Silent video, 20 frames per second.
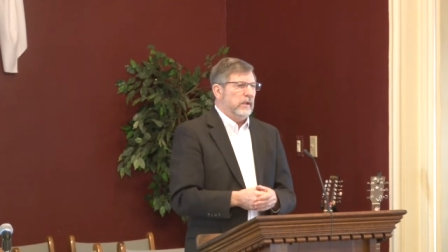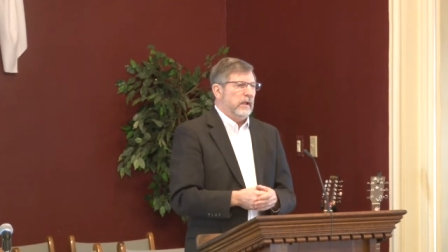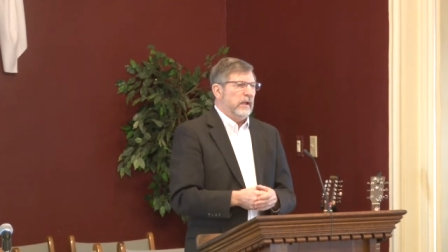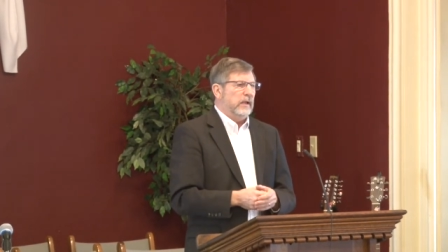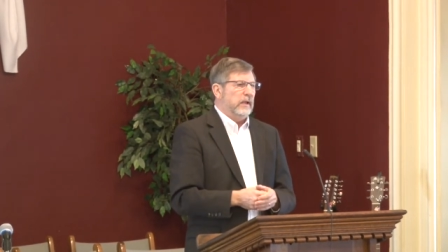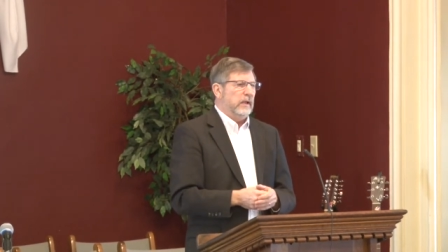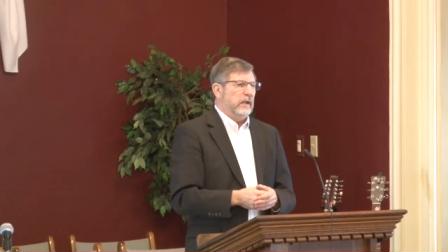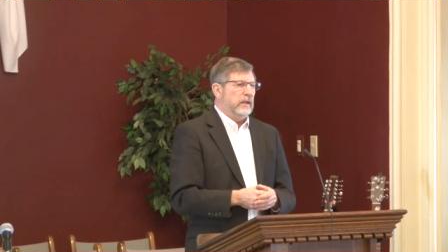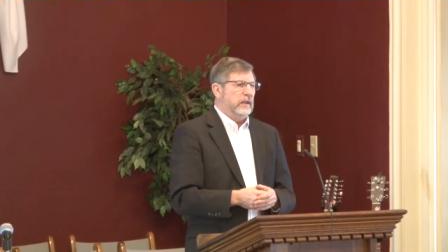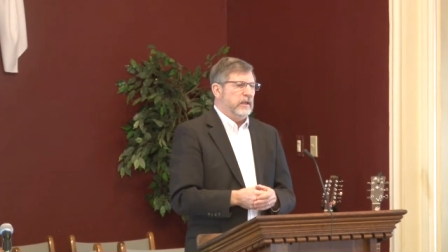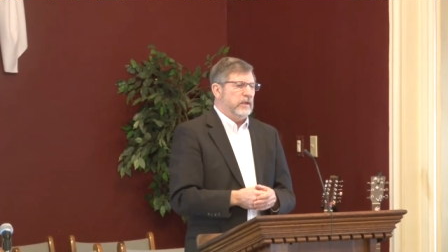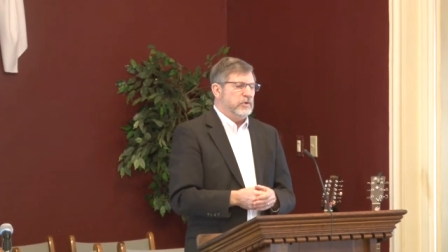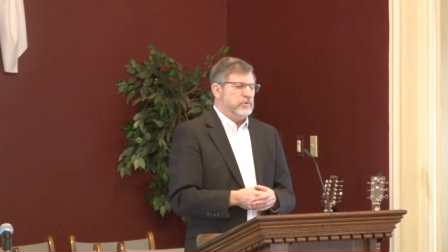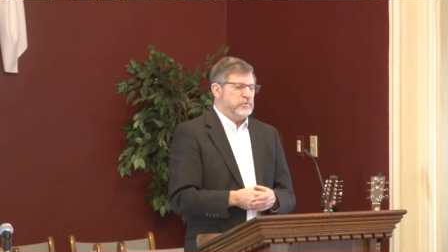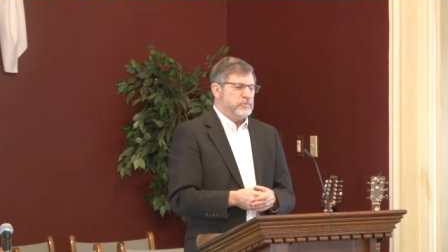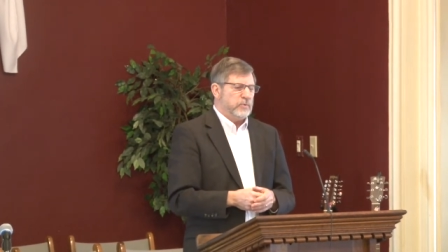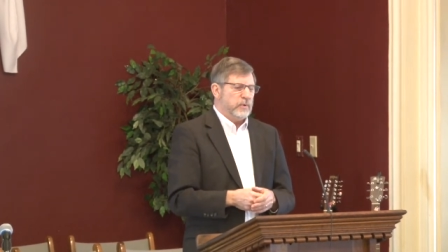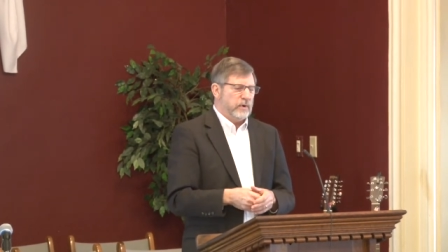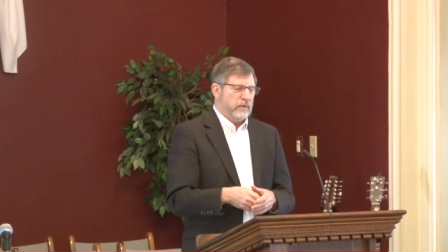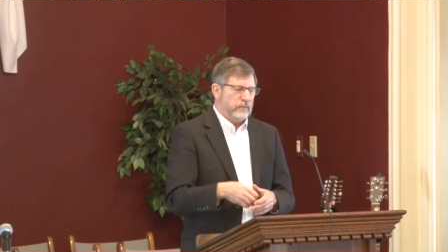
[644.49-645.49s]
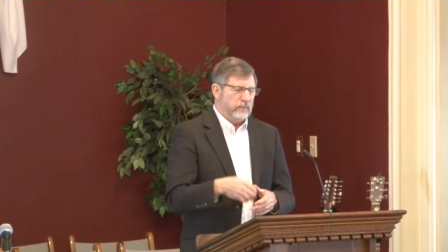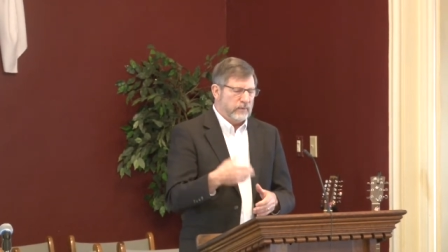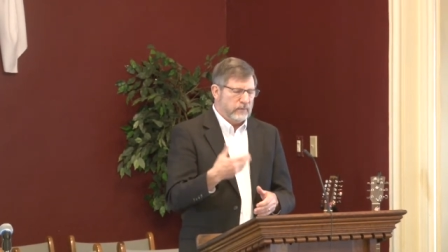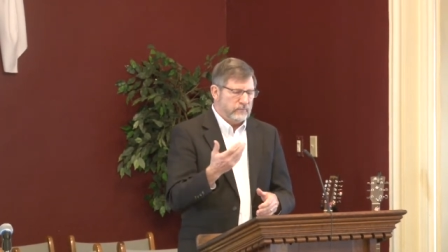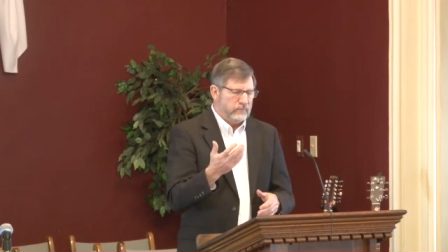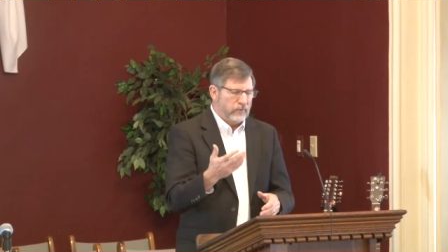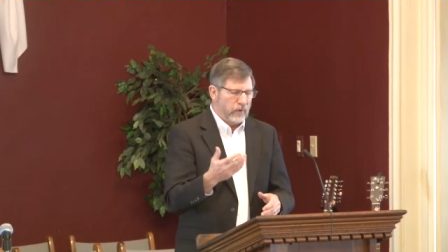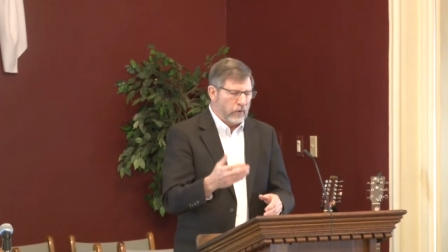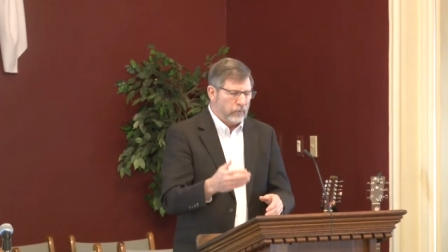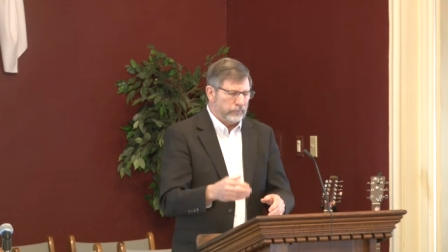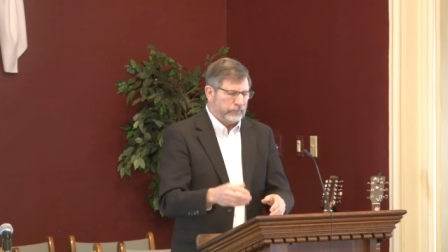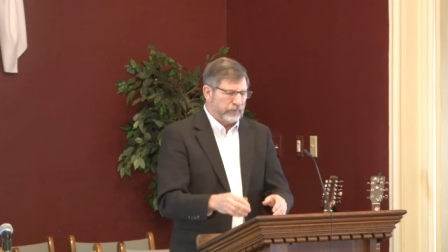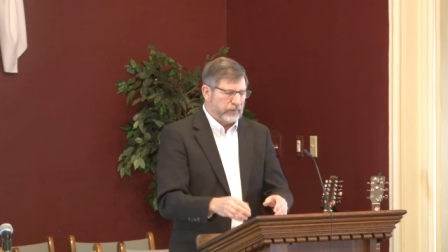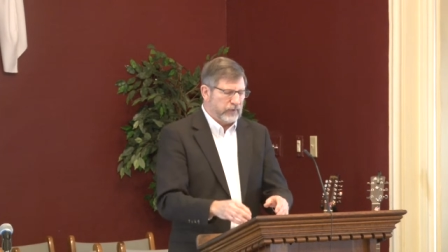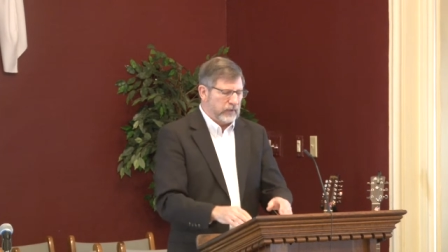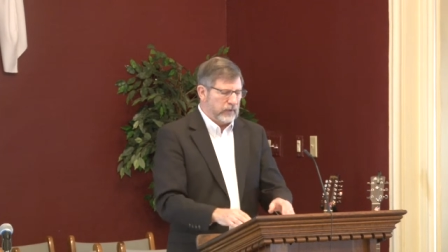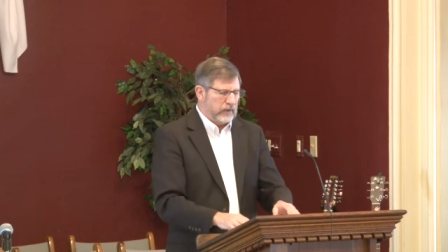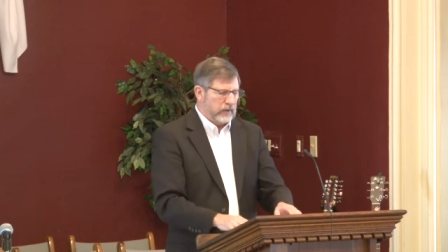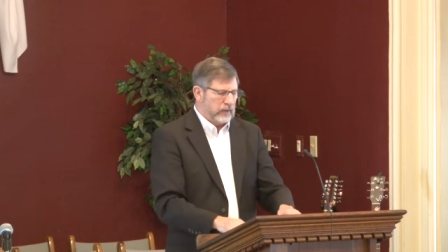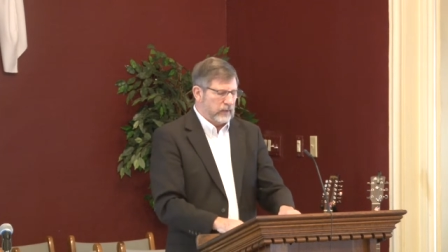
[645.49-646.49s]
uh, Israel
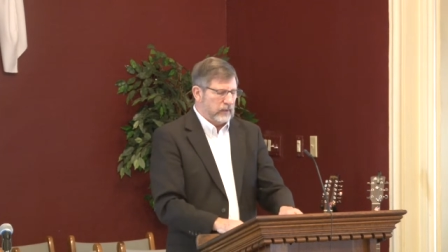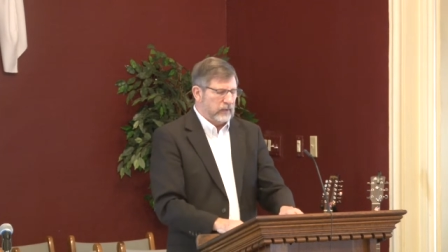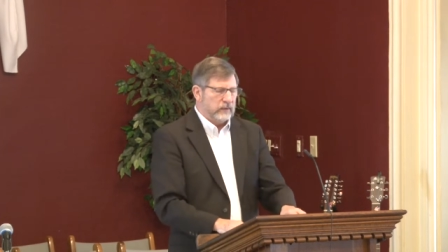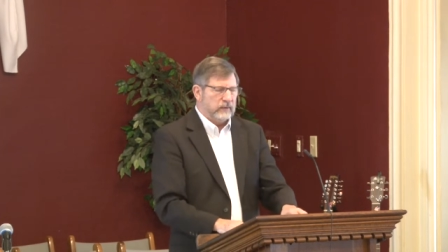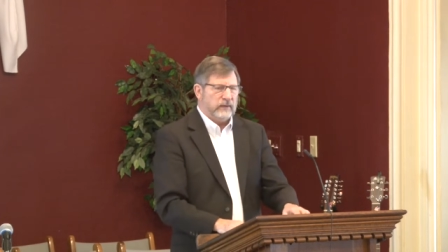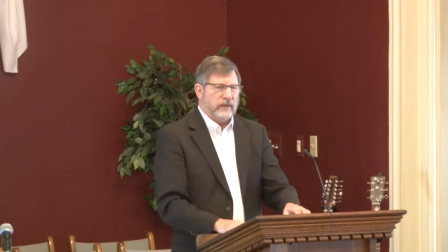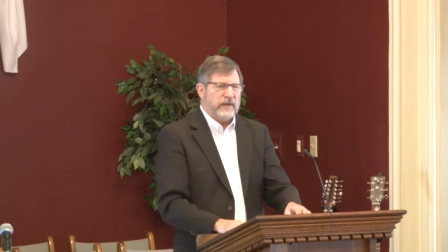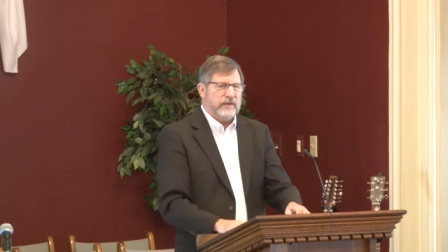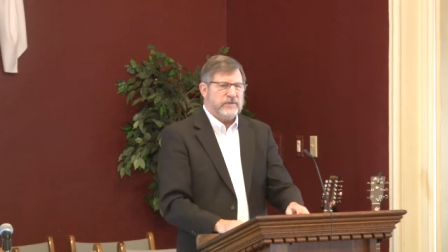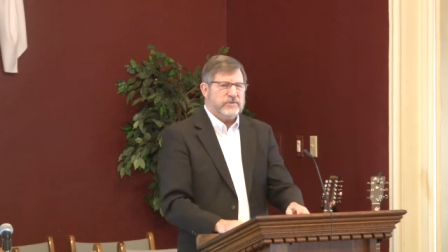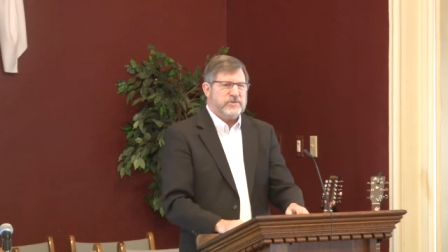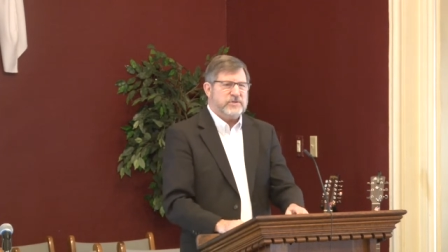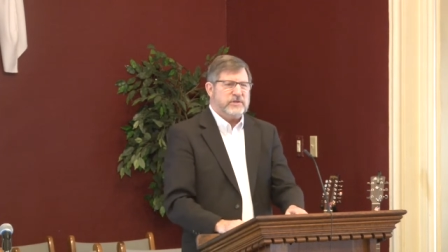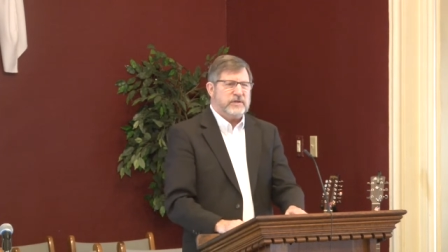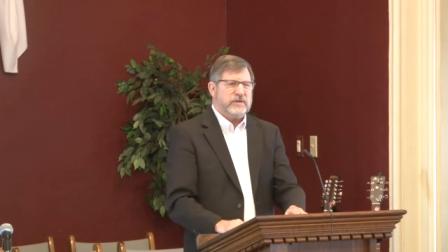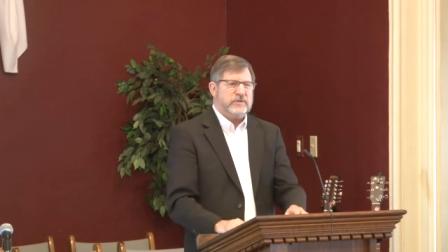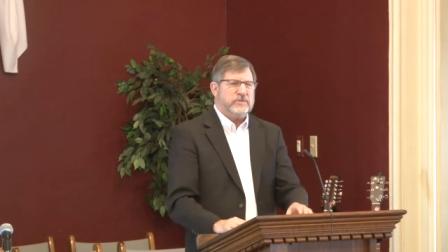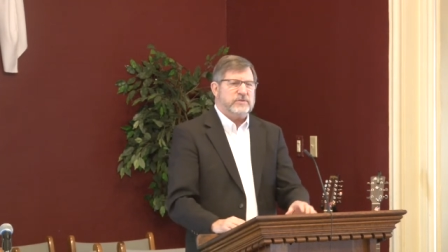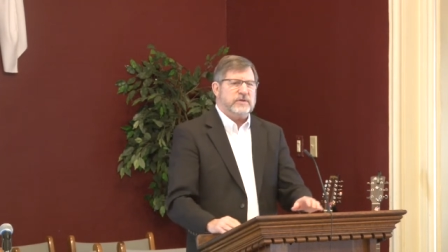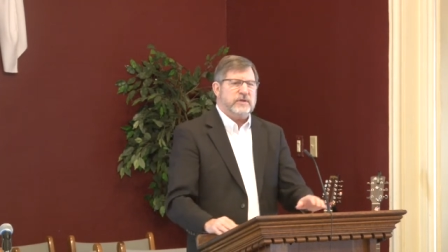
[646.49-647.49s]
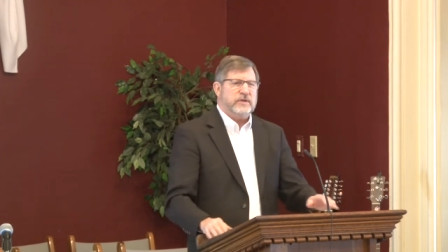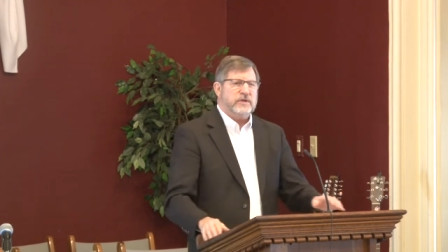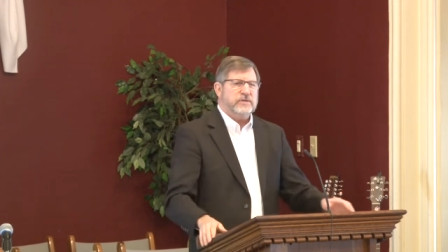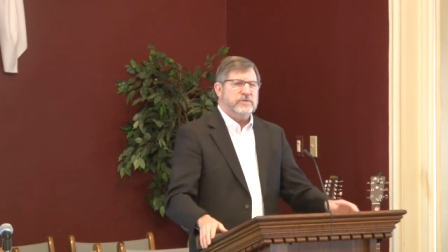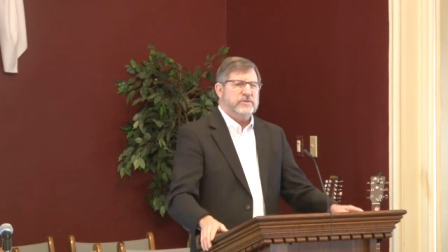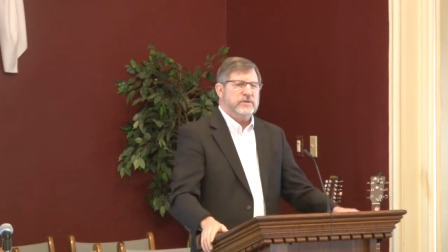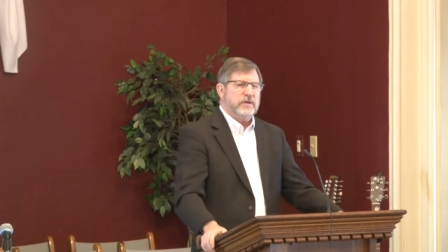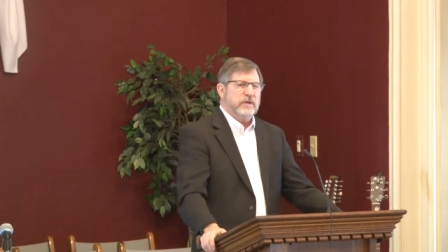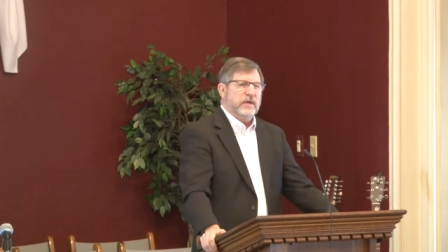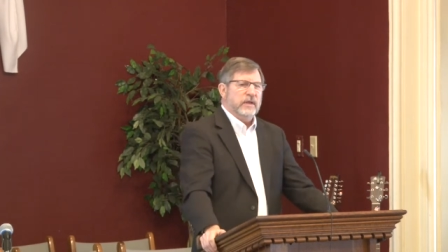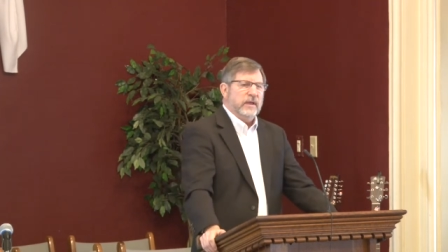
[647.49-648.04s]
revolted in the late 60s,